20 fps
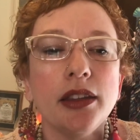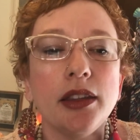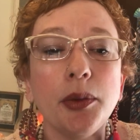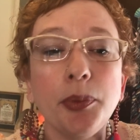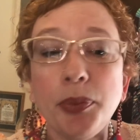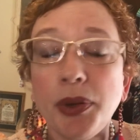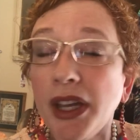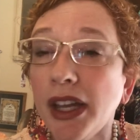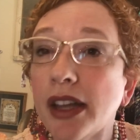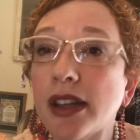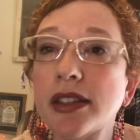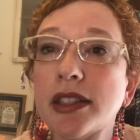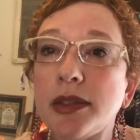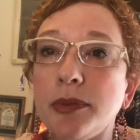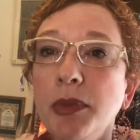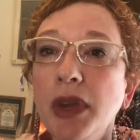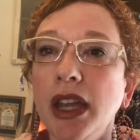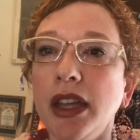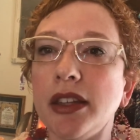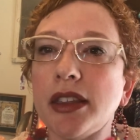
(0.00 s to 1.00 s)
The
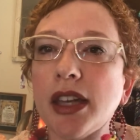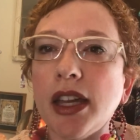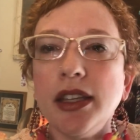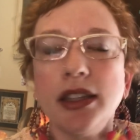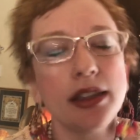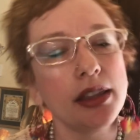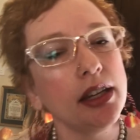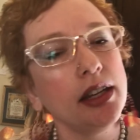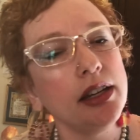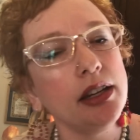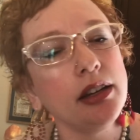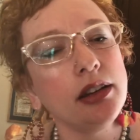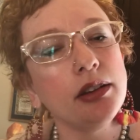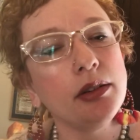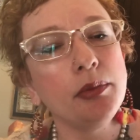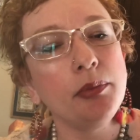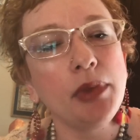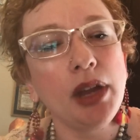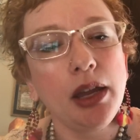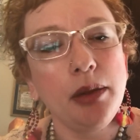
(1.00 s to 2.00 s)
biggest myth, I
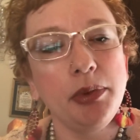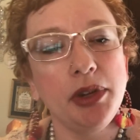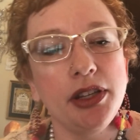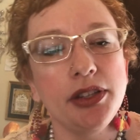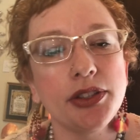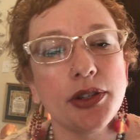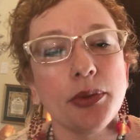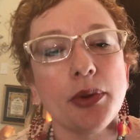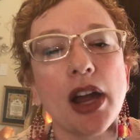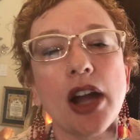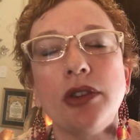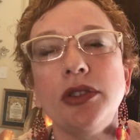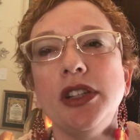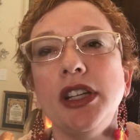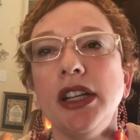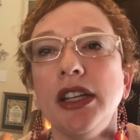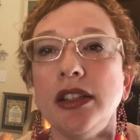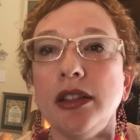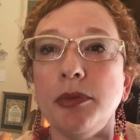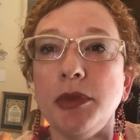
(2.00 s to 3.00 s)
think, maybe
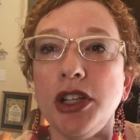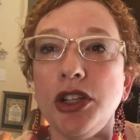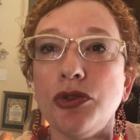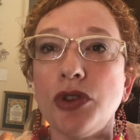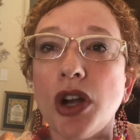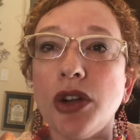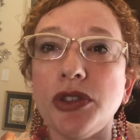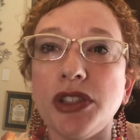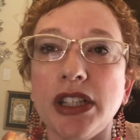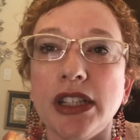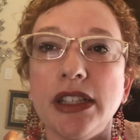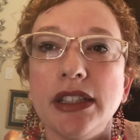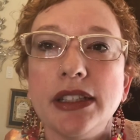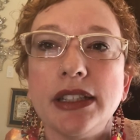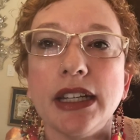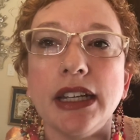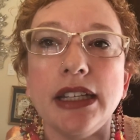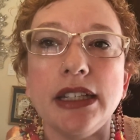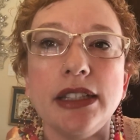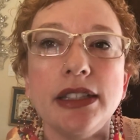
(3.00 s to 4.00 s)
surrounding
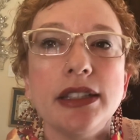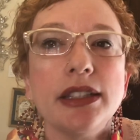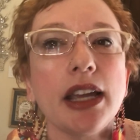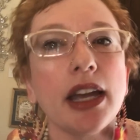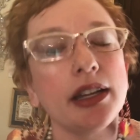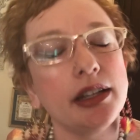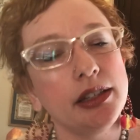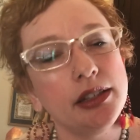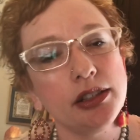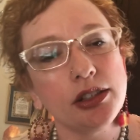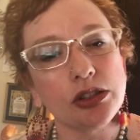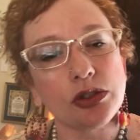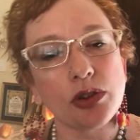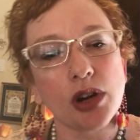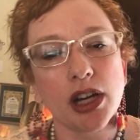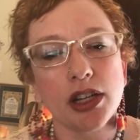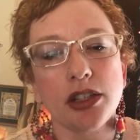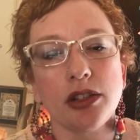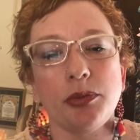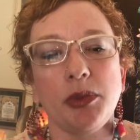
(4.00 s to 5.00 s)
endometriosis is that
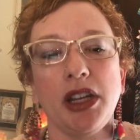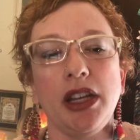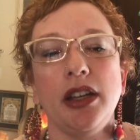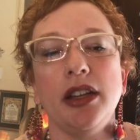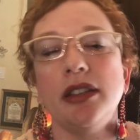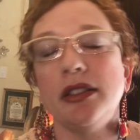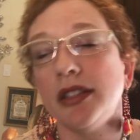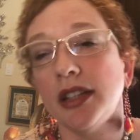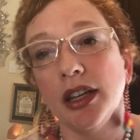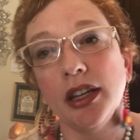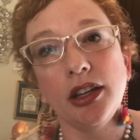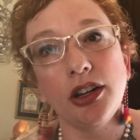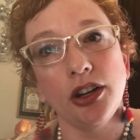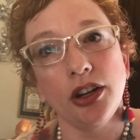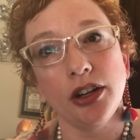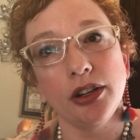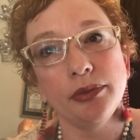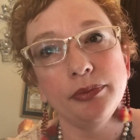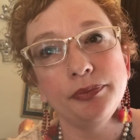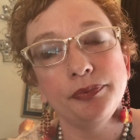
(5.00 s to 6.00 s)
hysterectomy is a
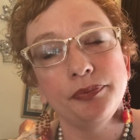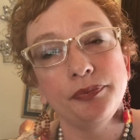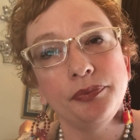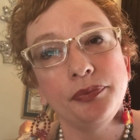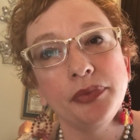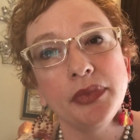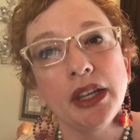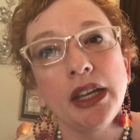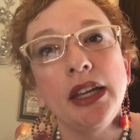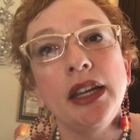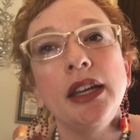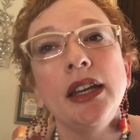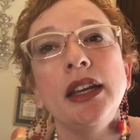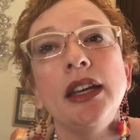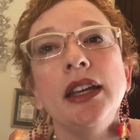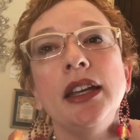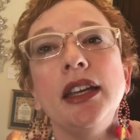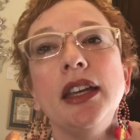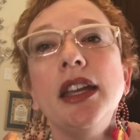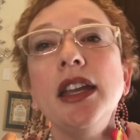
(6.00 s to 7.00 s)
cure.
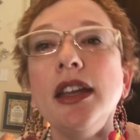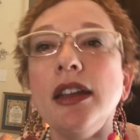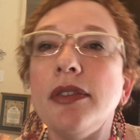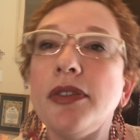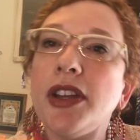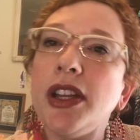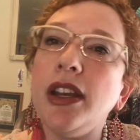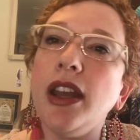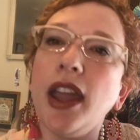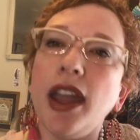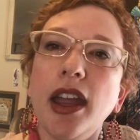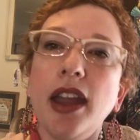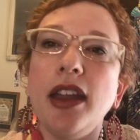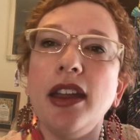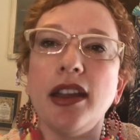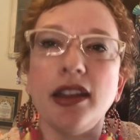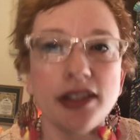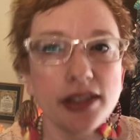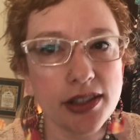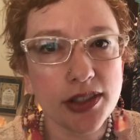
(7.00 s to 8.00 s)
Even
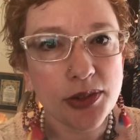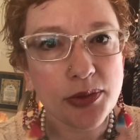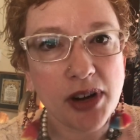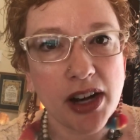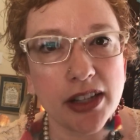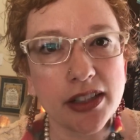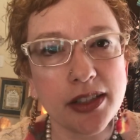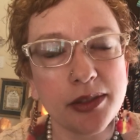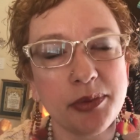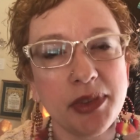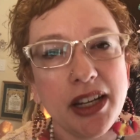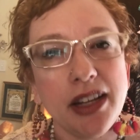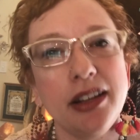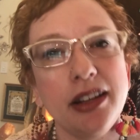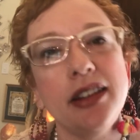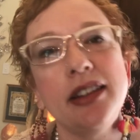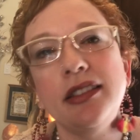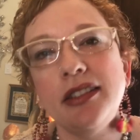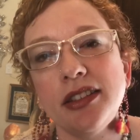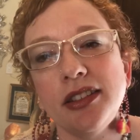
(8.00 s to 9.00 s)
a
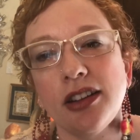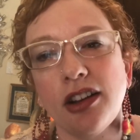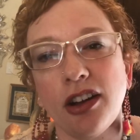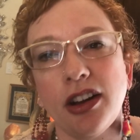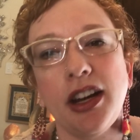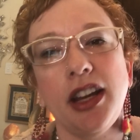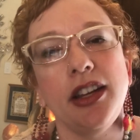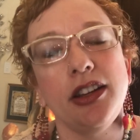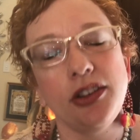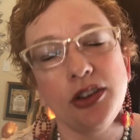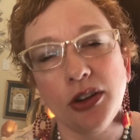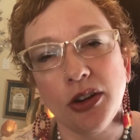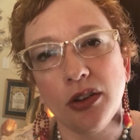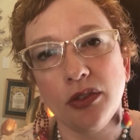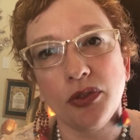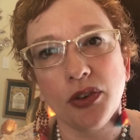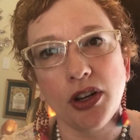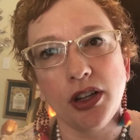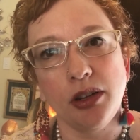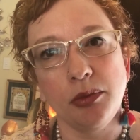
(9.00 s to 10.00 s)
hysterectomy is not a cure
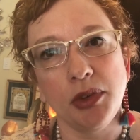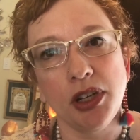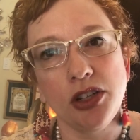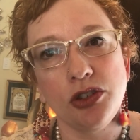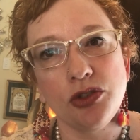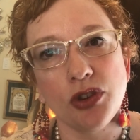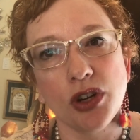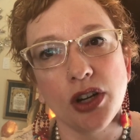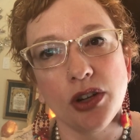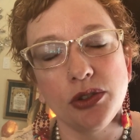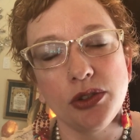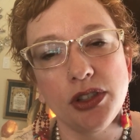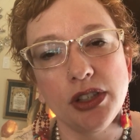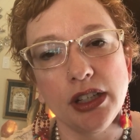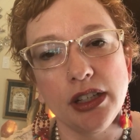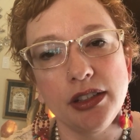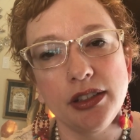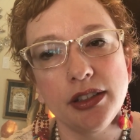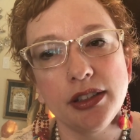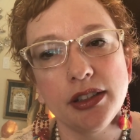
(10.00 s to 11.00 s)
for
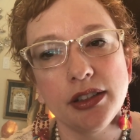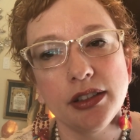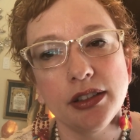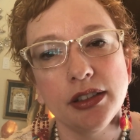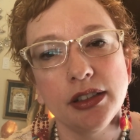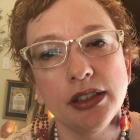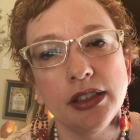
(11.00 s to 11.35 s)
endometriosis.